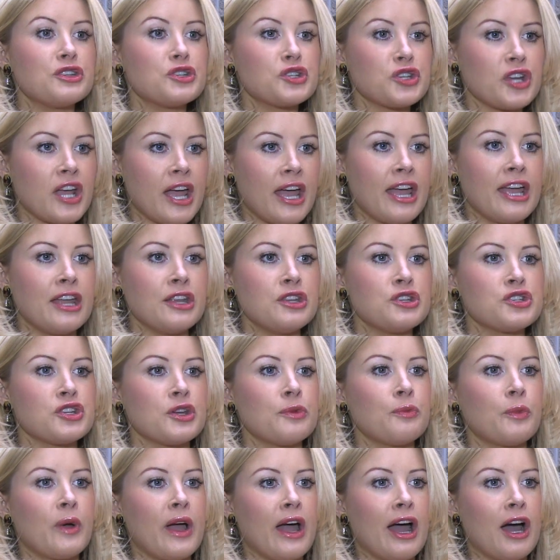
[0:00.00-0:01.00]
change,
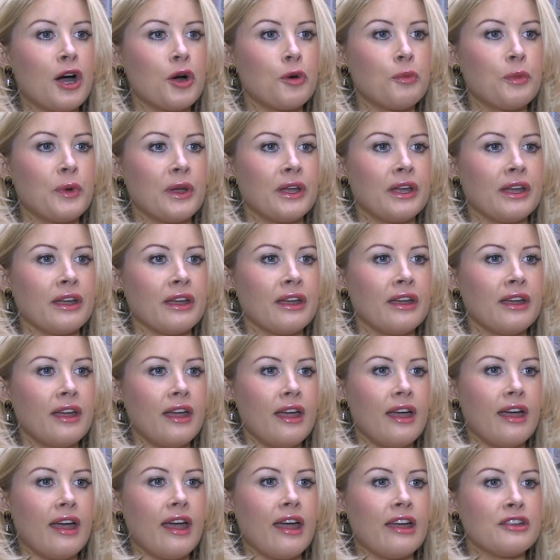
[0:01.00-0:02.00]
and we're helping
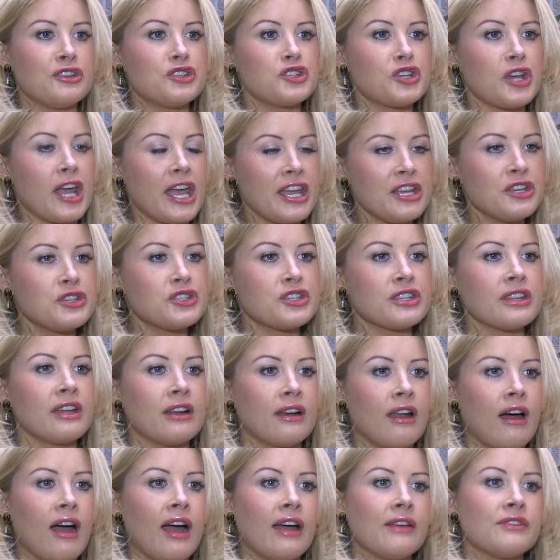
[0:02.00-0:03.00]
and changing the
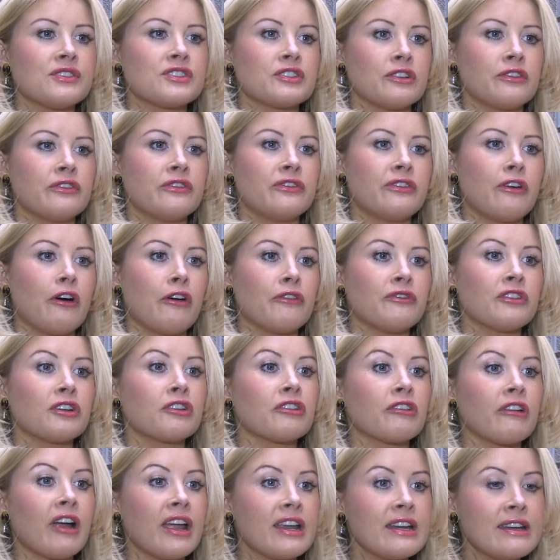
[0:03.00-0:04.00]
lives of a
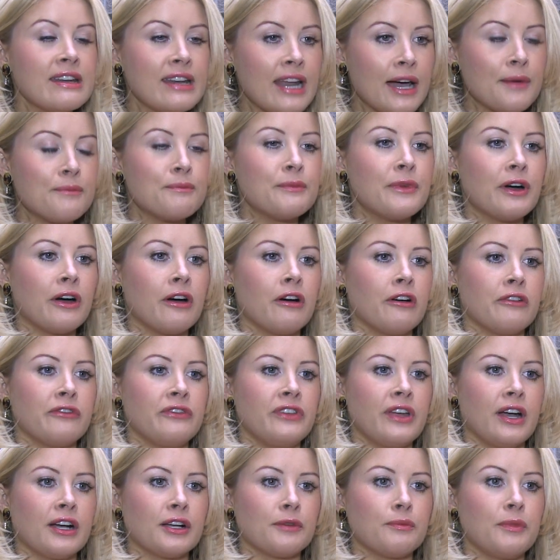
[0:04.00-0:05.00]
great number of
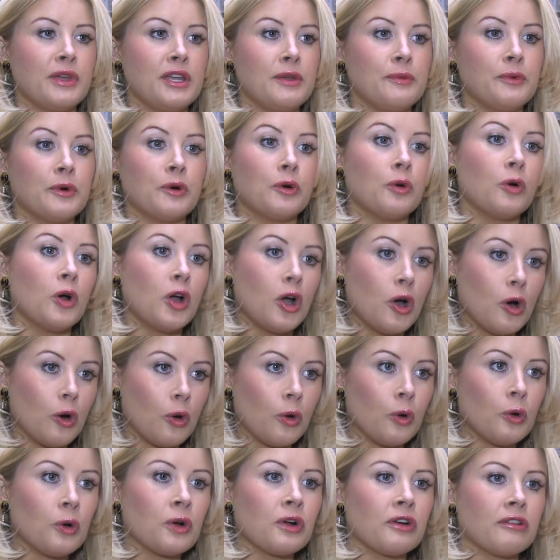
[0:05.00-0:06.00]
young people
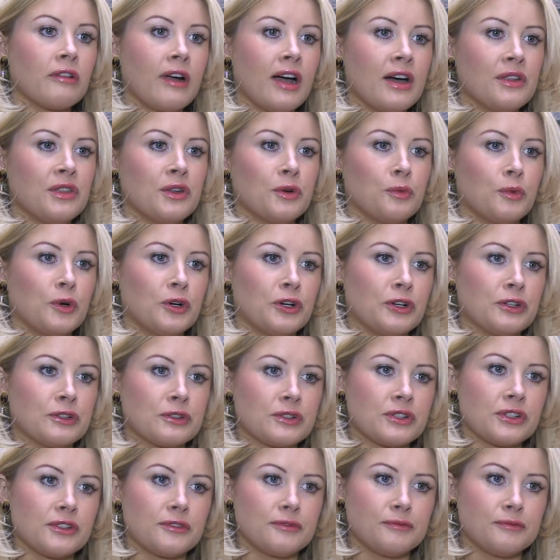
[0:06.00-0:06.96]
all around the world.